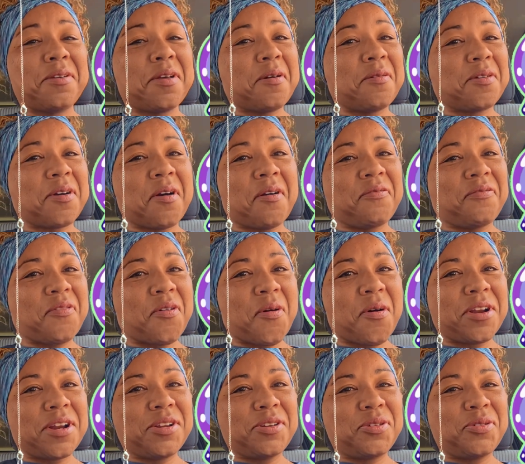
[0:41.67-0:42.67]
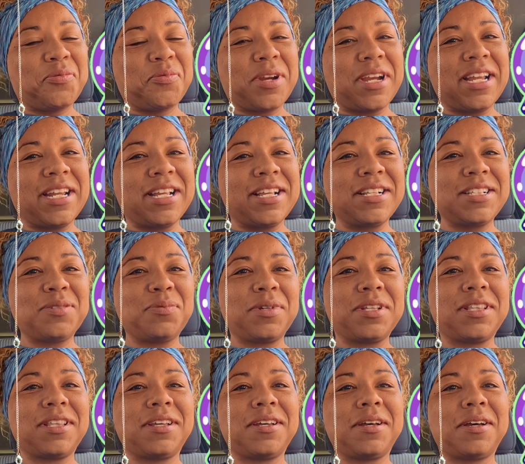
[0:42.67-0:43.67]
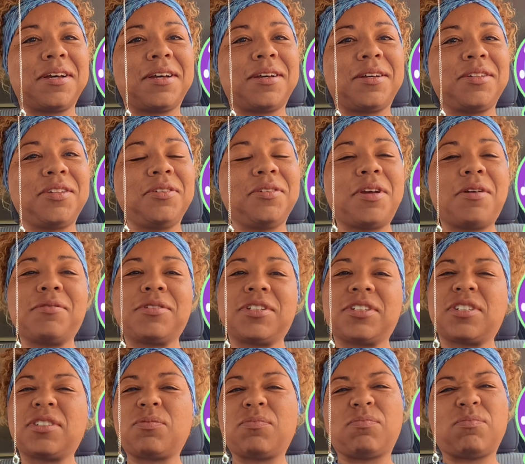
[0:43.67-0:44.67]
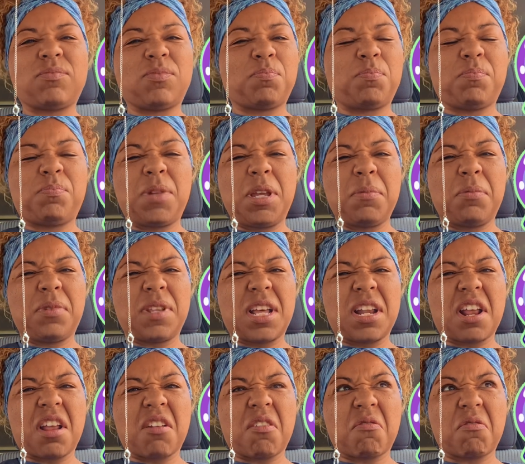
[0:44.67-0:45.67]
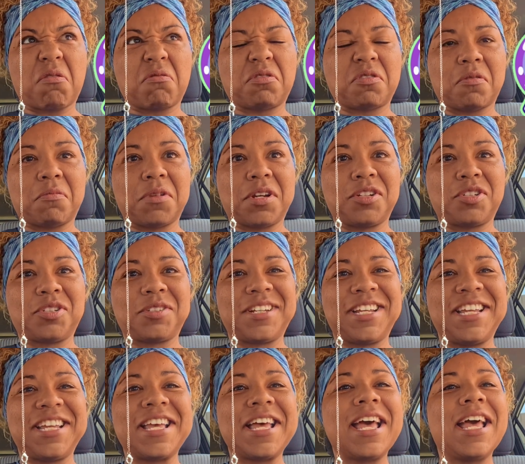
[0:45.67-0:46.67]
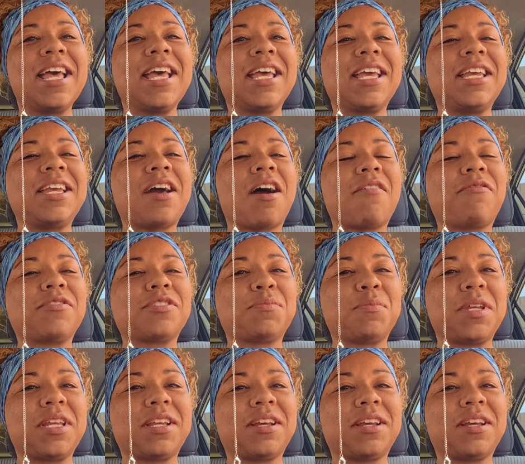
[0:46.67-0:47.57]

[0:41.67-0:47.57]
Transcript: go forward and do readings with just people that I don't know so much. He offers me